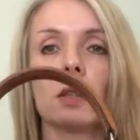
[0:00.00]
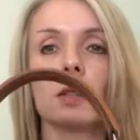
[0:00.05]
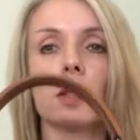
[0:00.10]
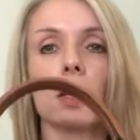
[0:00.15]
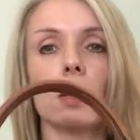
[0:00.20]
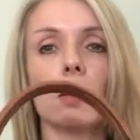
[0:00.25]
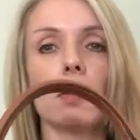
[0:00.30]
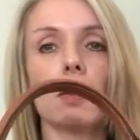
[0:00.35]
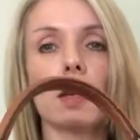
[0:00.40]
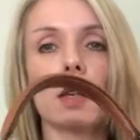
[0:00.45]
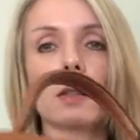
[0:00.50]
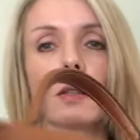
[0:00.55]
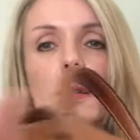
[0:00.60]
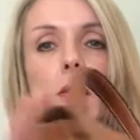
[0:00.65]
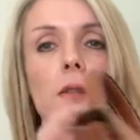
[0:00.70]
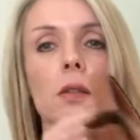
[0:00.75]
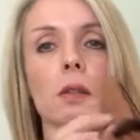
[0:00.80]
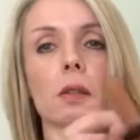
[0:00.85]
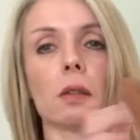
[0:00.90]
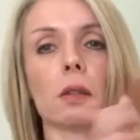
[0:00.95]
So
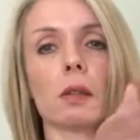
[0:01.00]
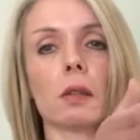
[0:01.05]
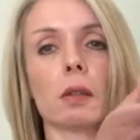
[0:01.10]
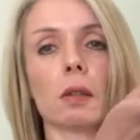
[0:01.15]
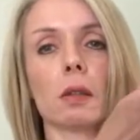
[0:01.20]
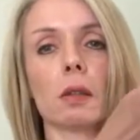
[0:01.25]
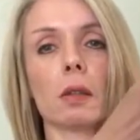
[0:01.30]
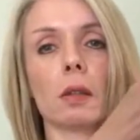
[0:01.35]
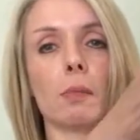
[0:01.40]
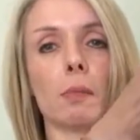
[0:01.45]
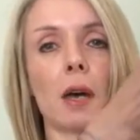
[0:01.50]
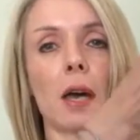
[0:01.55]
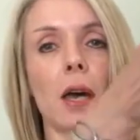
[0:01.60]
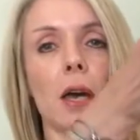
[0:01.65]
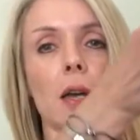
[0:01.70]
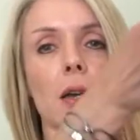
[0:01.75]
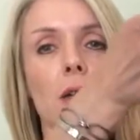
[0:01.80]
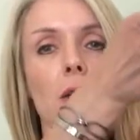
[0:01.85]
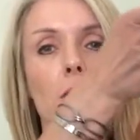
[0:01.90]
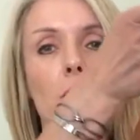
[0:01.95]
that's the
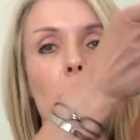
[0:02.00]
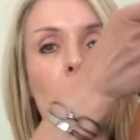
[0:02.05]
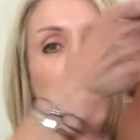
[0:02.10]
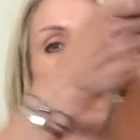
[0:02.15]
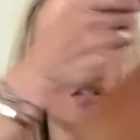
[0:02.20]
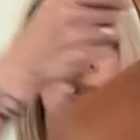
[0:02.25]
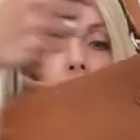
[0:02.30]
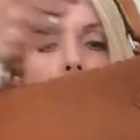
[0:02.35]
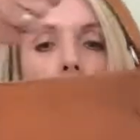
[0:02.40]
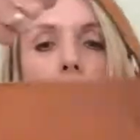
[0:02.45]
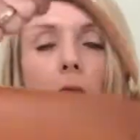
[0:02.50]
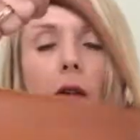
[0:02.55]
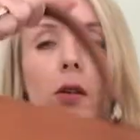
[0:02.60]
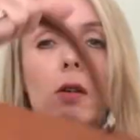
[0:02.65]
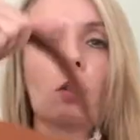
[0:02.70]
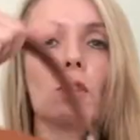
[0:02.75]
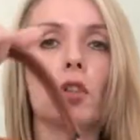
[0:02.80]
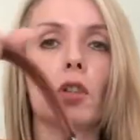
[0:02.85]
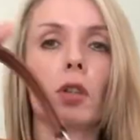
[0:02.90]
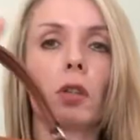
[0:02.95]
bag with the
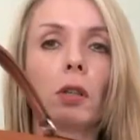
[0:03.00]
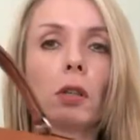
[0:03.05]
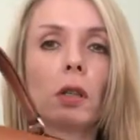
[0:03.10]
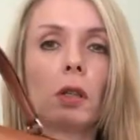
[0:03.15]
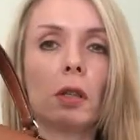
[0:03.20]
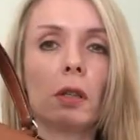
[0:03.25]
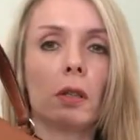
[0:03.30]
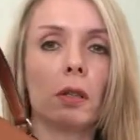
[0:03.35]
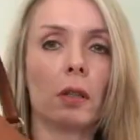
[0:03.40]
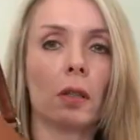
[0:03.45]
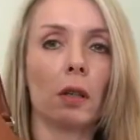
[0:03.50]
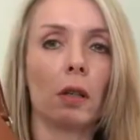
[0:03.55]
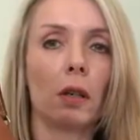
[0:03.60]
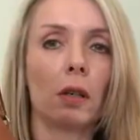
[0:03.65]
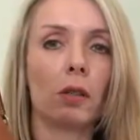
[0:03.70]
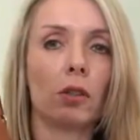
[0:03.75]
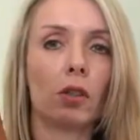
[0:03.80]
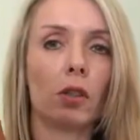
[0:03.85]
cushion inside.